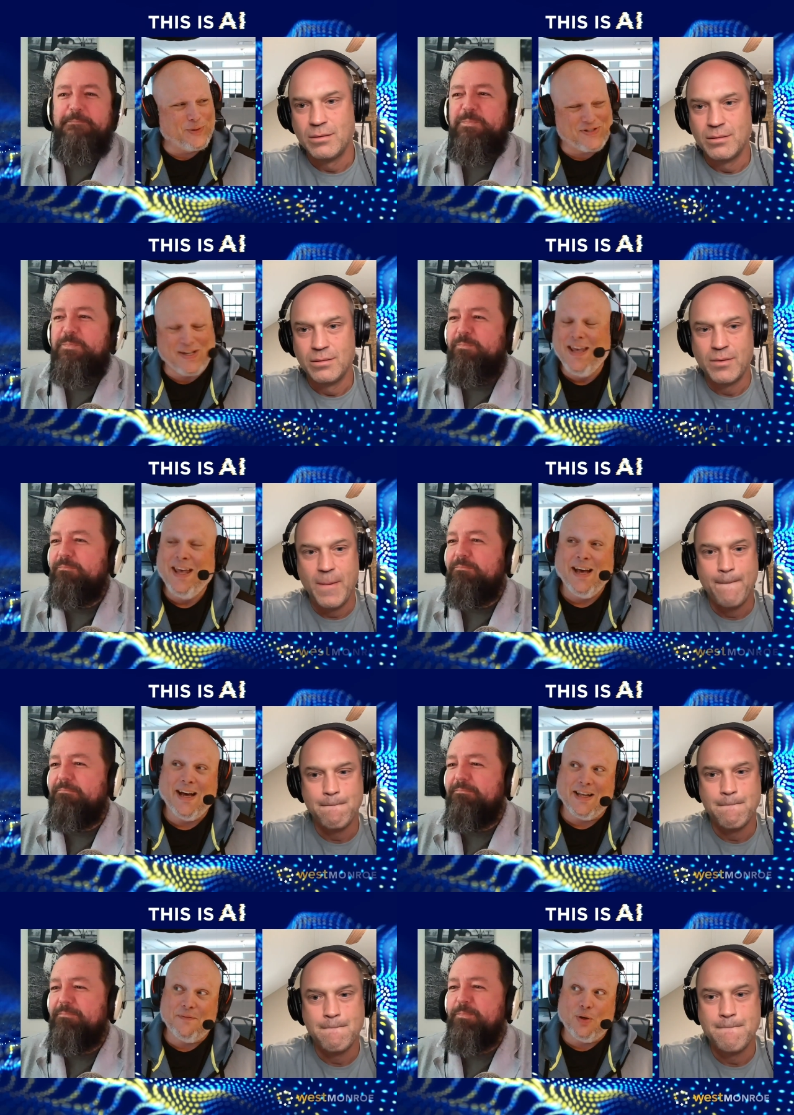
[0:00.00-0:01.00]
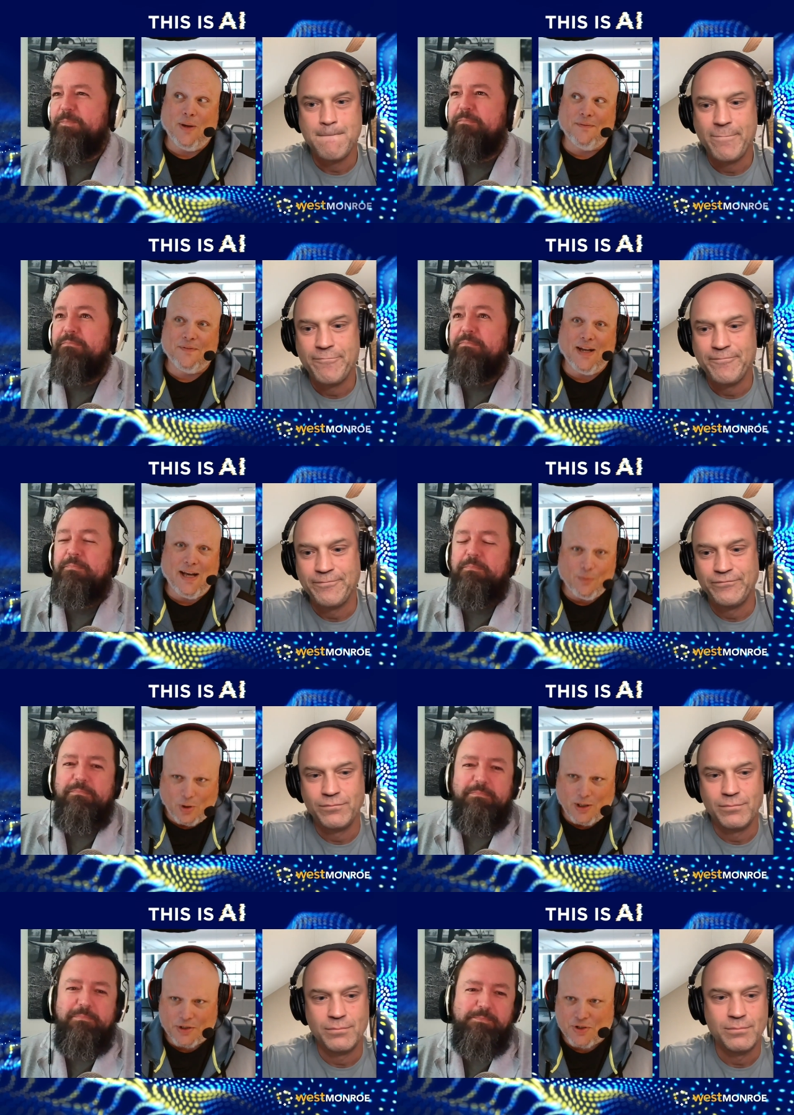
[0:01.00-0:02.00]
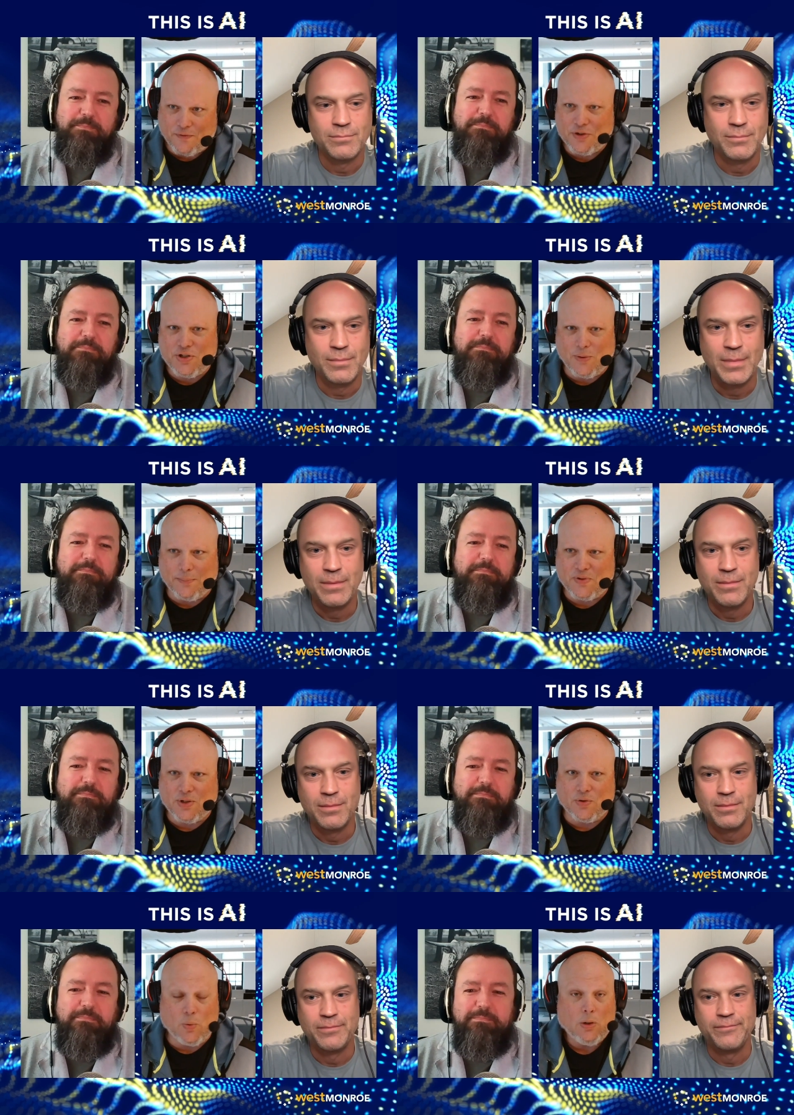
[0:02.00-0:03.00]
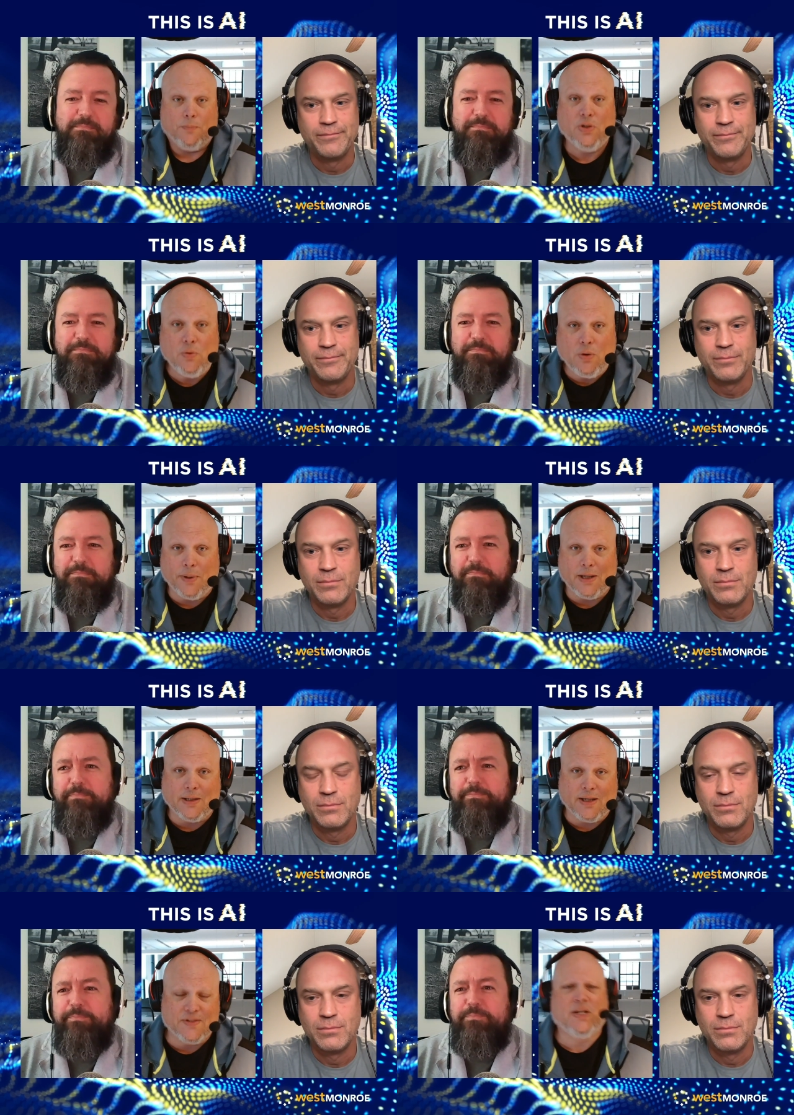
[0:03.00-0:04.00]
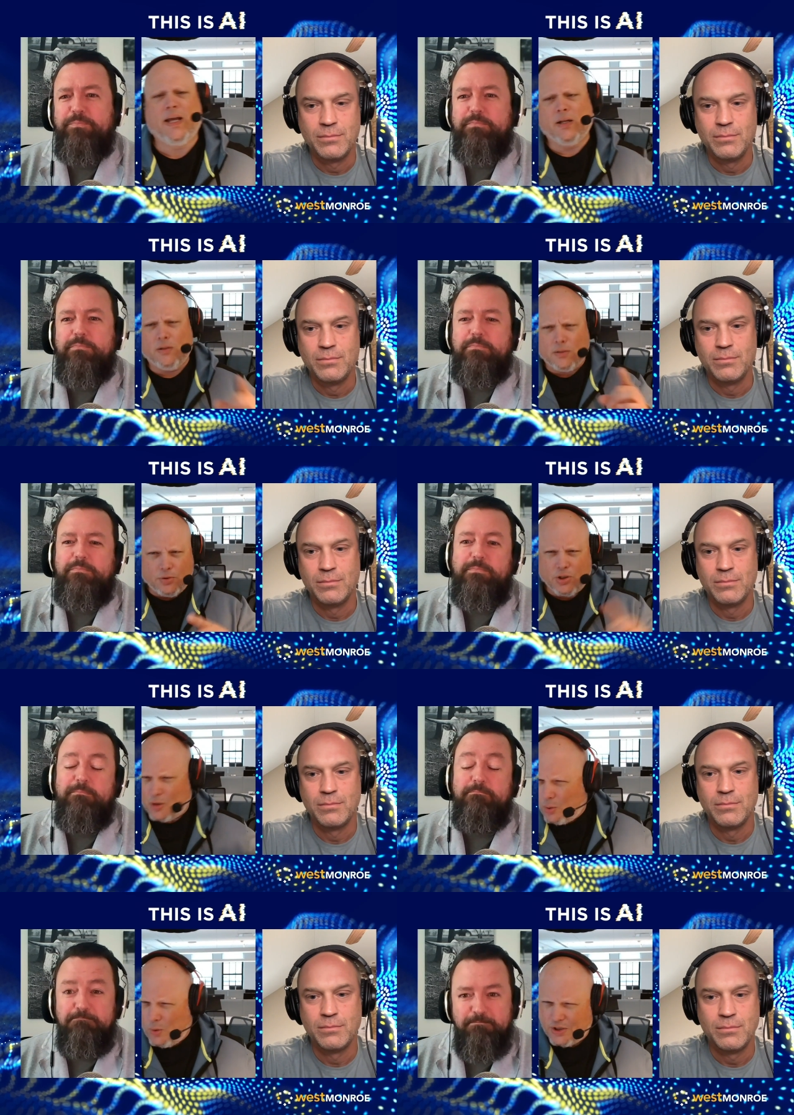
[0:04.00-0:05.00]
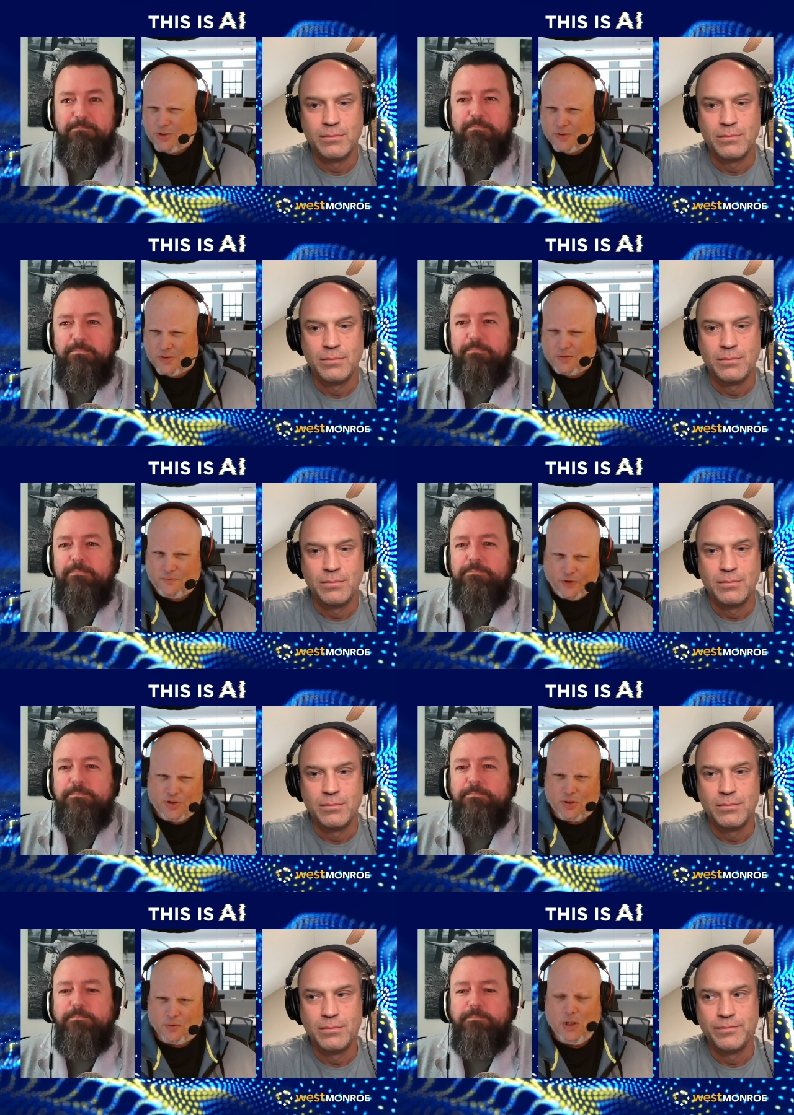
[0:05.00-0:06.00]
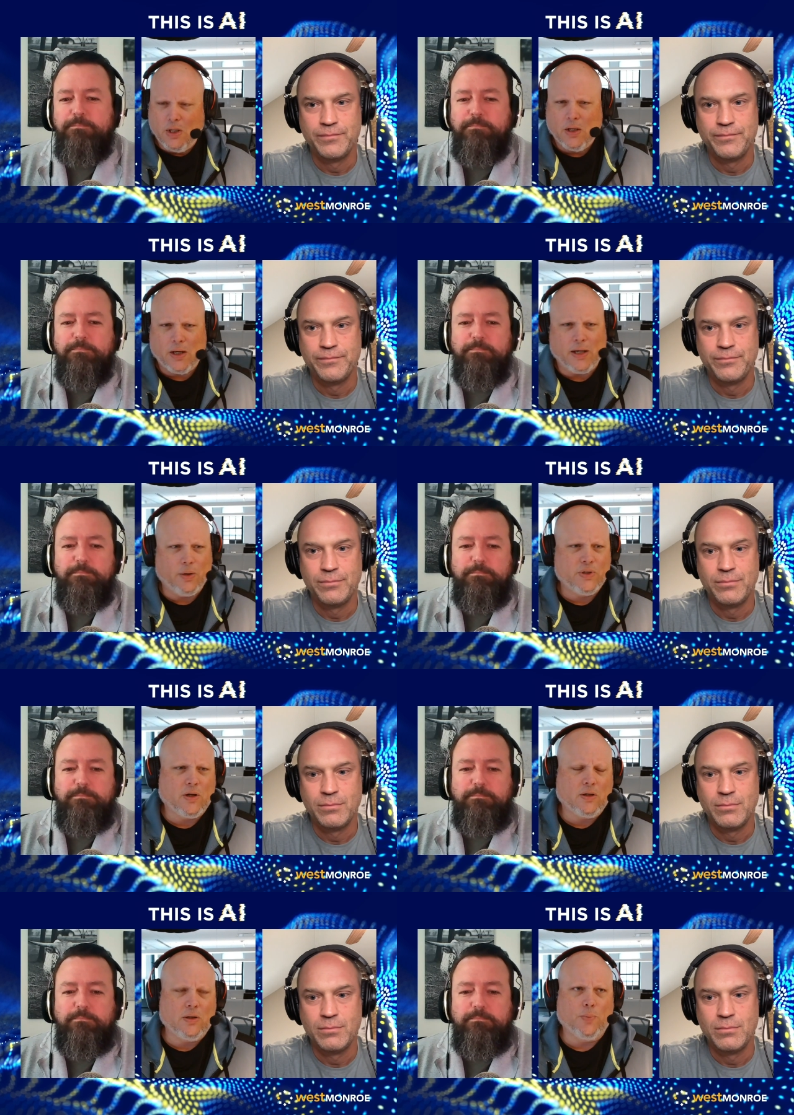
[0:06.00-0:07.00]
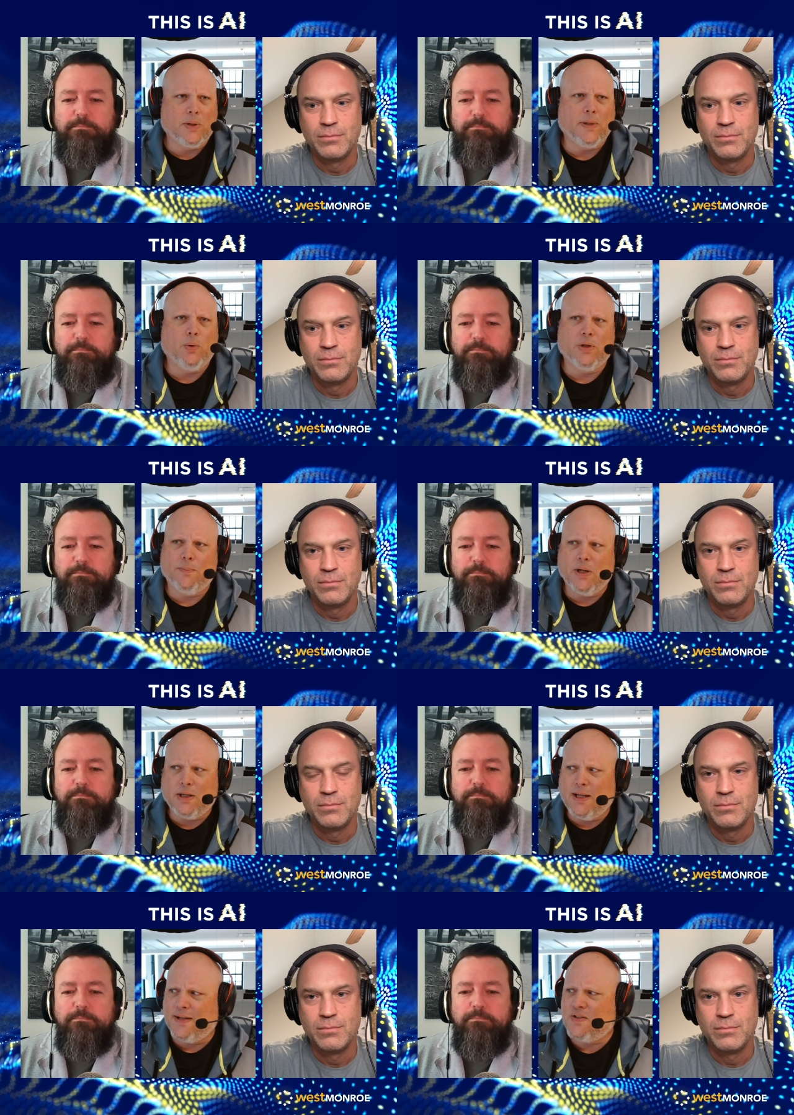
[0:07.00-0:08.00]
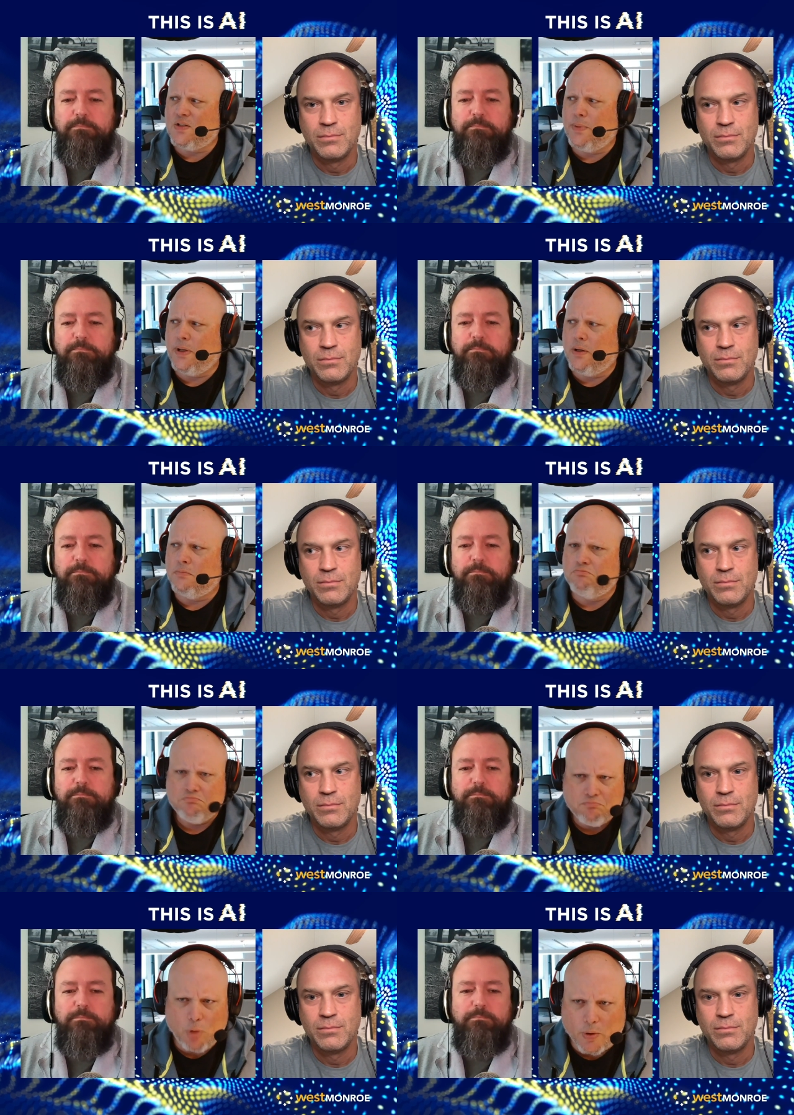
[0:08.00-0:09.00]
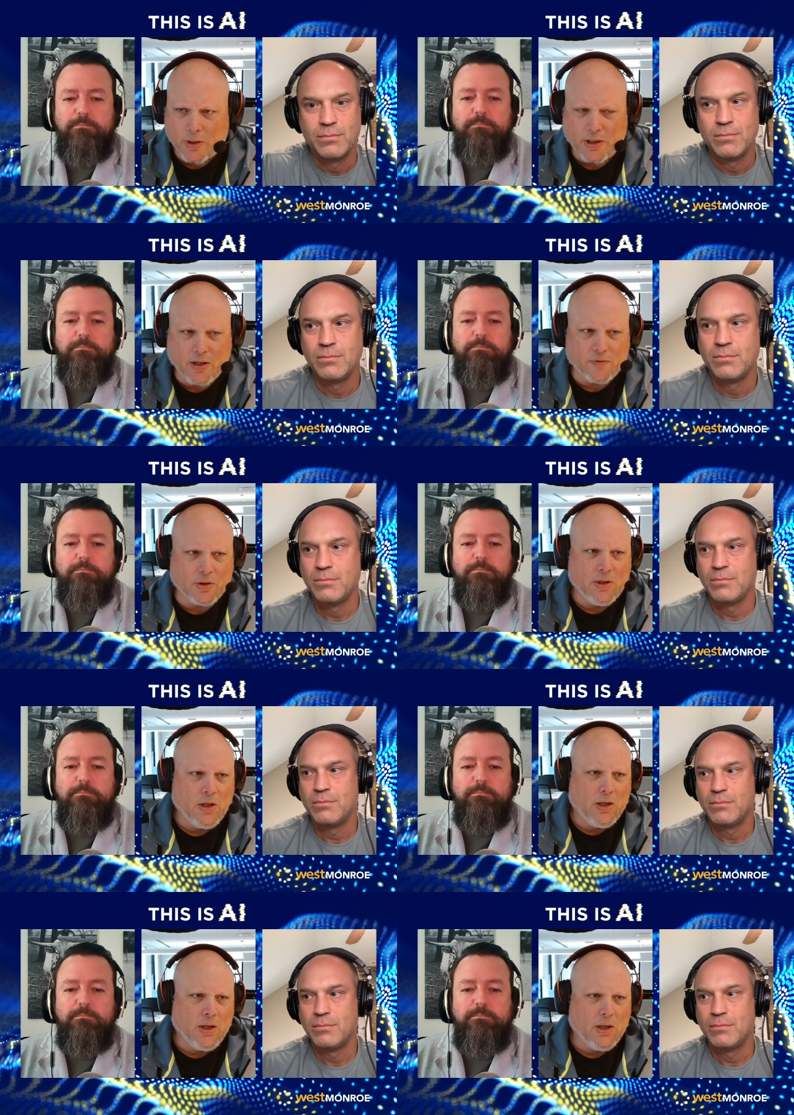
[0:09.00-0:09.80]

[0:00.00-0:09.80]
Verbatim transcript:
Speaker 1: folks. If you have not watched the first two episodes, welcome to the podcast. And you should go watch those first two. We talk a little bit about what the podcast is about, what we're going to cover,